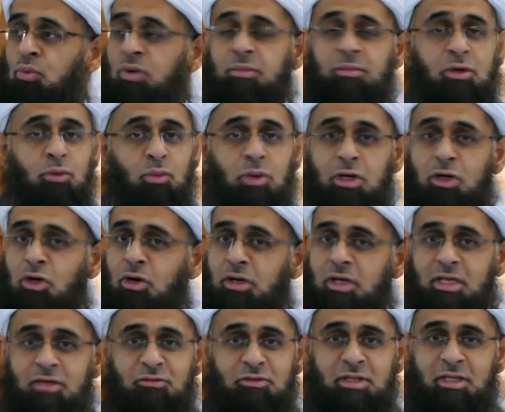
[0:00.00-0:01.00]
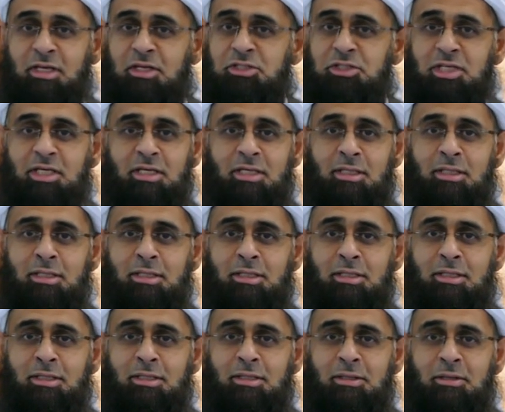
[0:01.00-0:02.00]
women were not given their share.
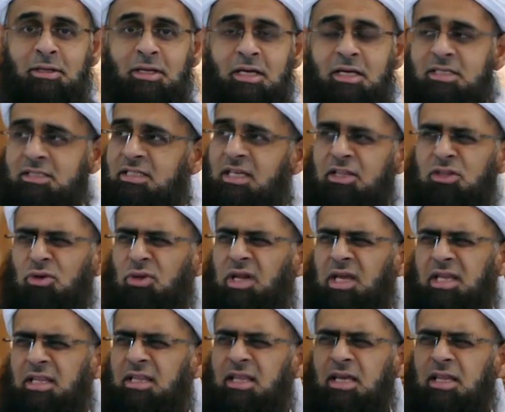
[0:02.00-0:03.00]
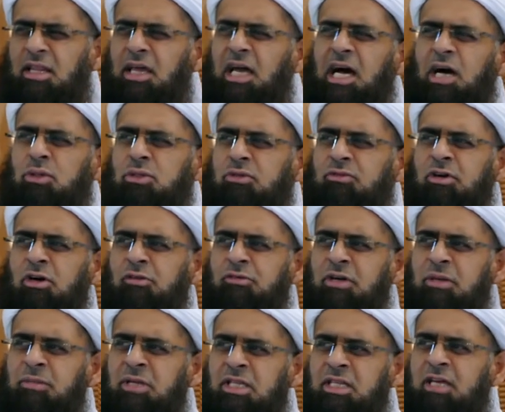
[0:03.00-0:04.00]
Because they thought, like, they're out of our
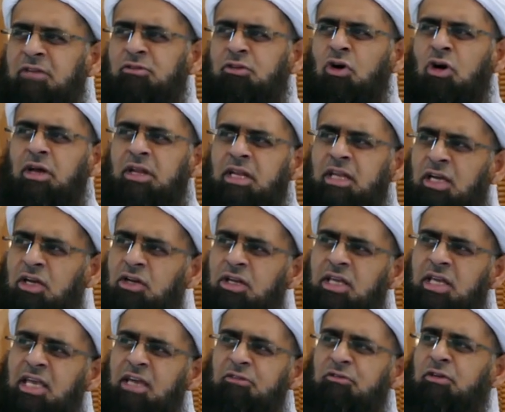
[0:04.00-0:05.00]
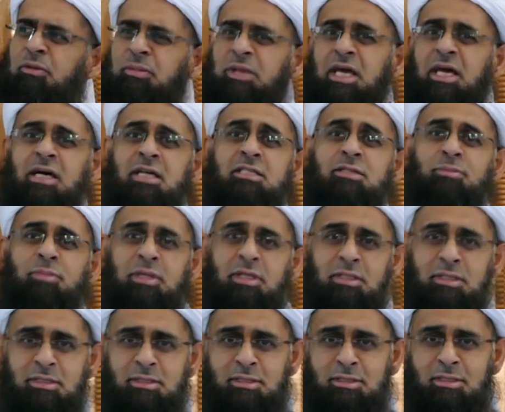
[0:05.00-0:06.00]
family, they've gone, they're going to get from their
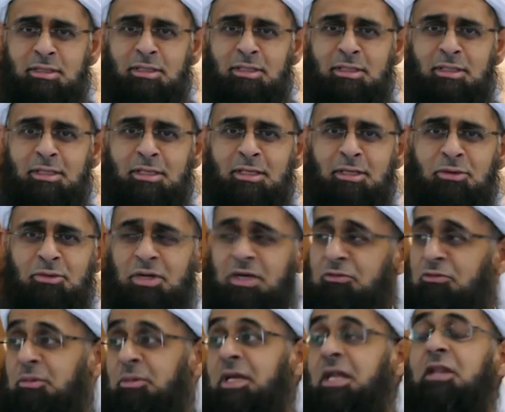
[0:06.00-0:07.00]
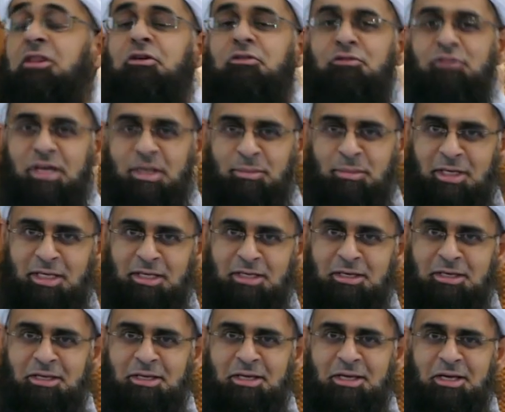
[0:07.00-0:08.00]
husbands, right, from another family,
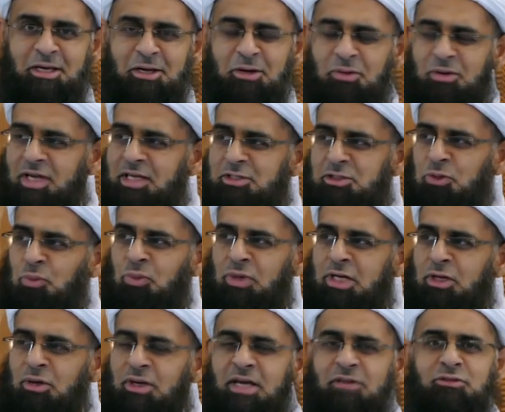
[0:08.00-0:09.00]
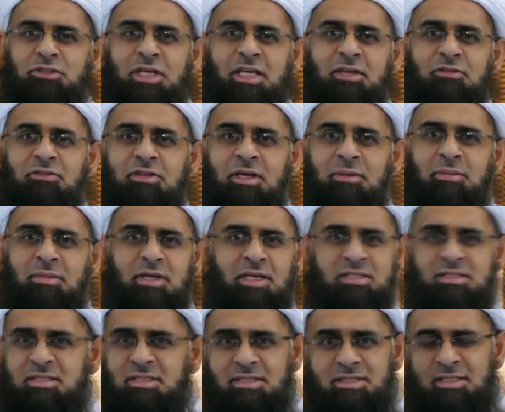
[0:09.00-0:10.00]
right? So we don't have to give them.
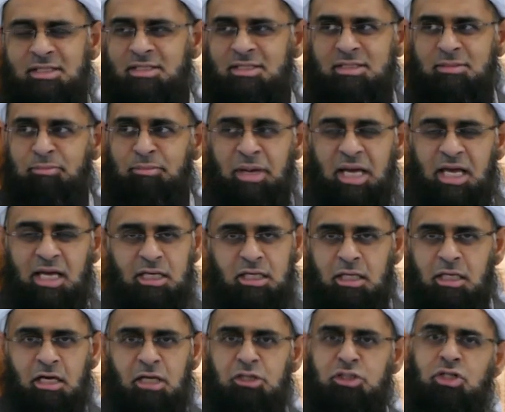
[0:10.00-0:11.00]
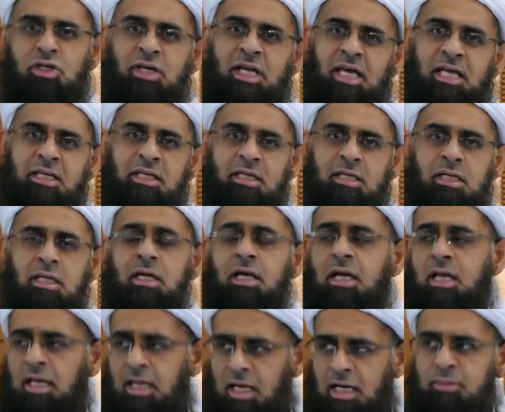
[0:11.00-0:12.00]
It's just this bad cultural idea.
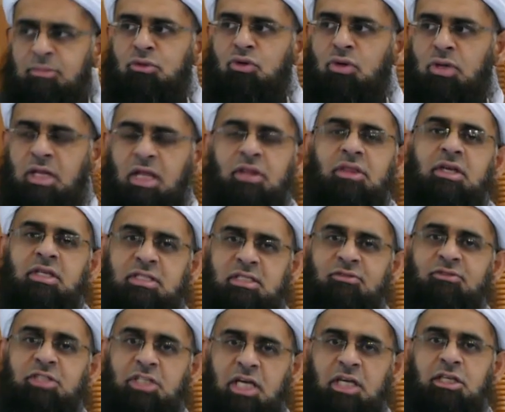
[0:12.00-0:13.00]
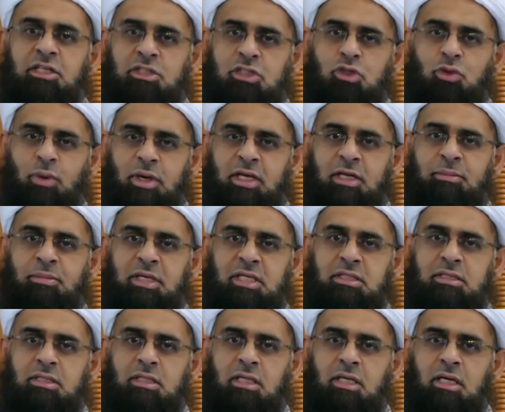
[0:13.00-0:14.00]
Alhamdulillah, things have changed quite a
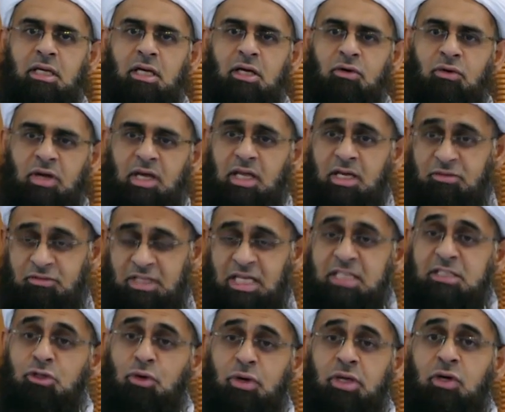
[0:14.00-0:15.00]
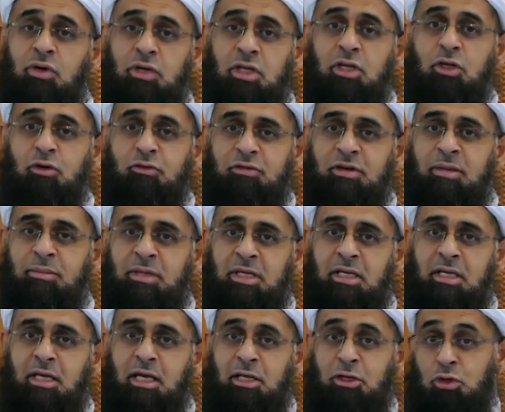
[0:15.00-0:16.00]
bit, right? And if that's going on in your
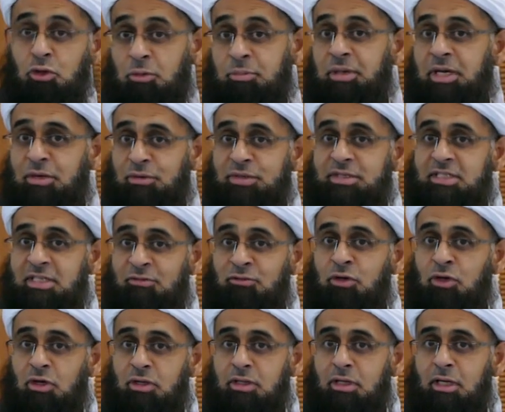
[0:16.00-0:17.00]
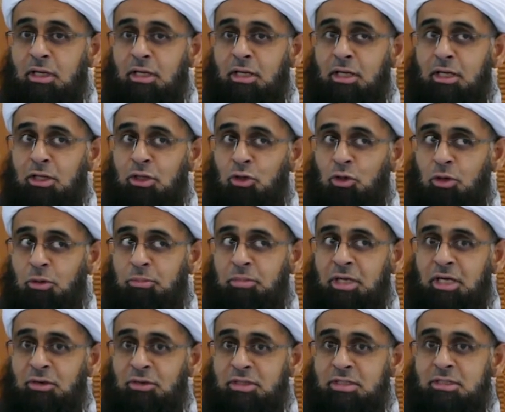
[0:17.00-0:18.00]
family, and your parents have not, your
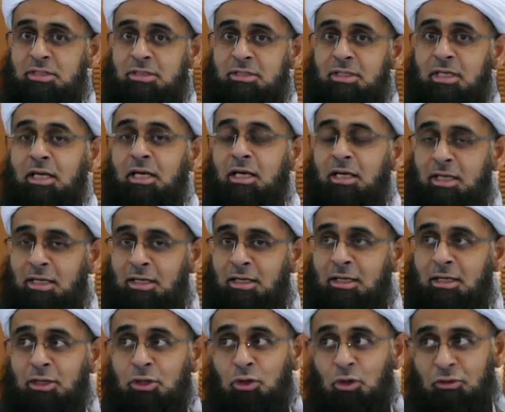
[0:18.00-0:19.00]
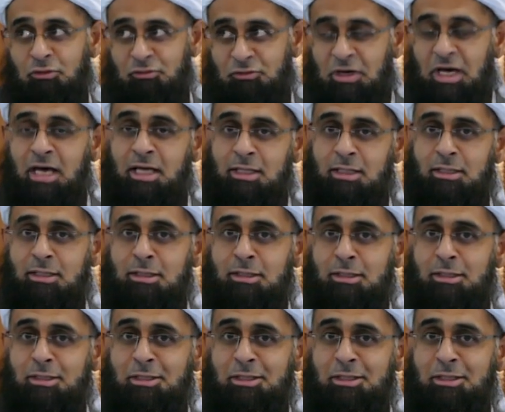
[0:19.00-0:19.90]
father